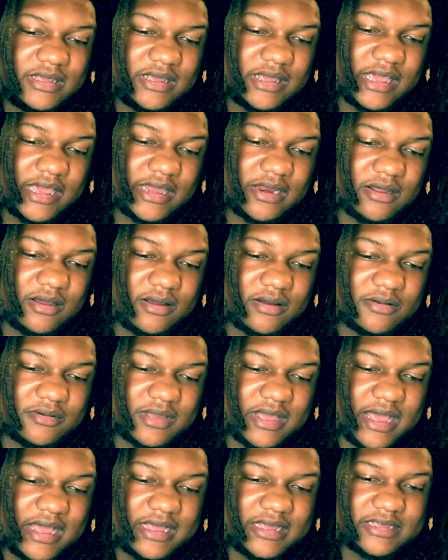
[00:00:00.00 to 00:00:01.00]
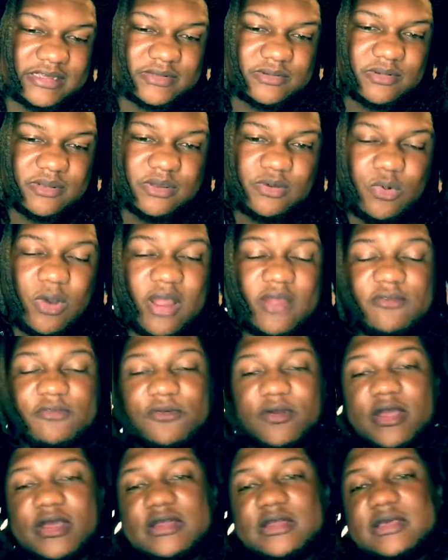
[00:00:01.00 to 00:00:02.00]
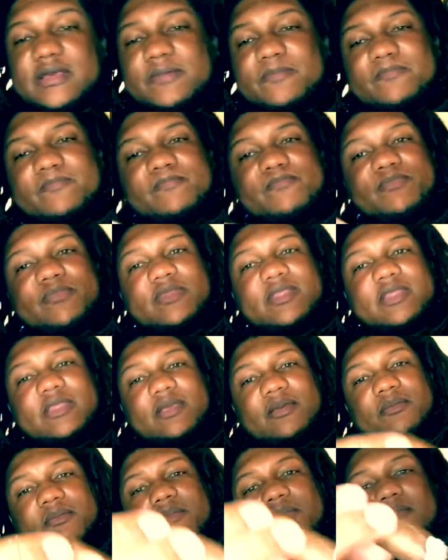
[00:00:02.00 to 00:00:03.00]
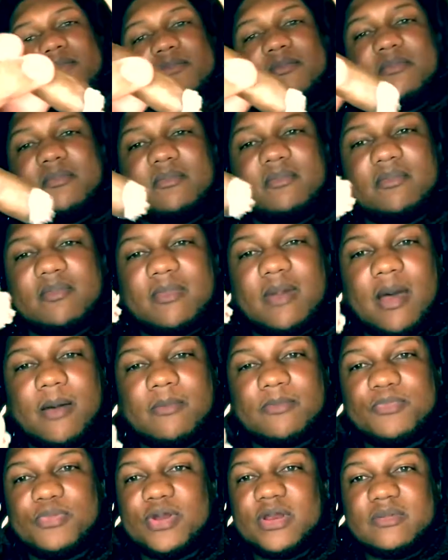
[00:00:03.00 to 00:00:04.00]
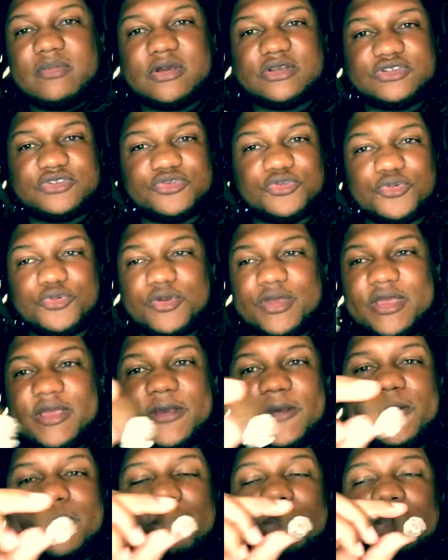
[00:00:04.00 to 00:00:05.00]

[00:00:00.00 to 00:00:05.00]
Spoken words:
And guys, quite frankly, I'm pretty much through here.